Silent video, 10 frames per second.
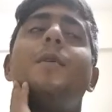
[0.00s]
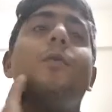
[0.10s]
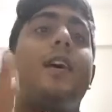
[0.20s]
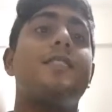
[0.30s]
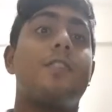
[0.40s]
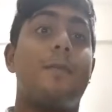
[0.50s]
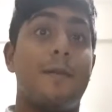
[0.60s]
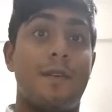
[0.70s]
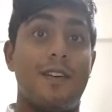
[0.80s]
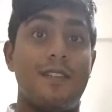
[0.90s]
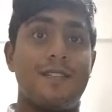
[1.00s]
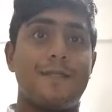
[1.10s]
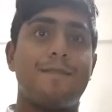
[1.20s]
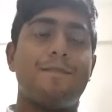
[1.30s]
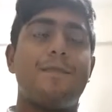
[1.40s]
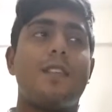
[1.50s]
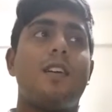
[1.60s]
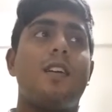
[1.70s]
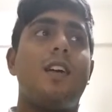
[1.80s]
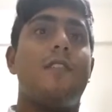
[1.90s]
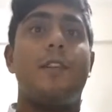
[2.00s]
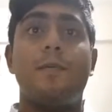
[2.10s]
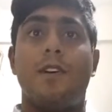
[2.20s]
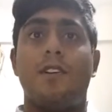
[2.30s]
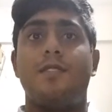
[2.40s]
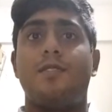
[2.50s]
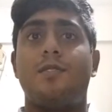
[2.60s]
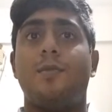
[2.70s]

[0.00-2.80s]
But why stop in Mars? From Mars,